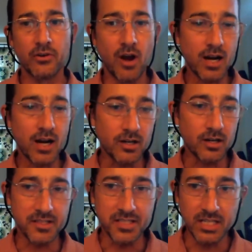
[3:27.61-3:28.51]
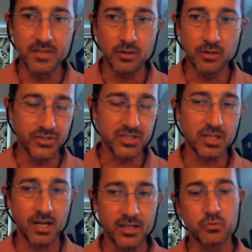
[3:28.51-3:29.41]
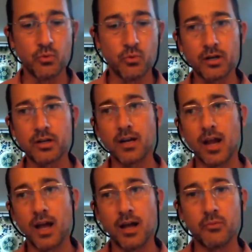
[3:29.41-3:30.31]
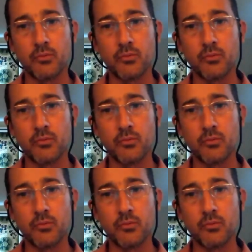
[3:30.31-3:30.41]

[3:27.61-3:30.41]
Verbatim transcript: Their Rock Talk this evening will discuss work uh,